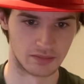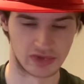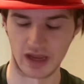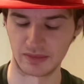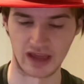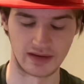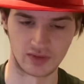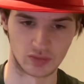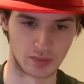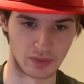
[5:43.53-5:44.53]
But I'm not
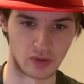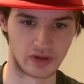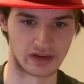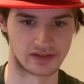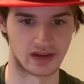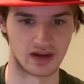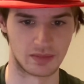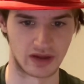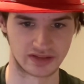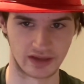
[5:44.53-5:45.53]
even remotely excited
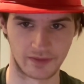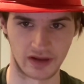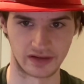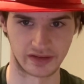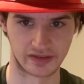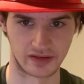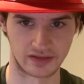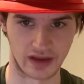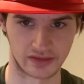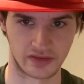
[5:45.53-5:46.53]
about Stefon Diggs to the
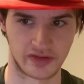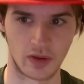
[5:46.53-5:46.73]
Texans.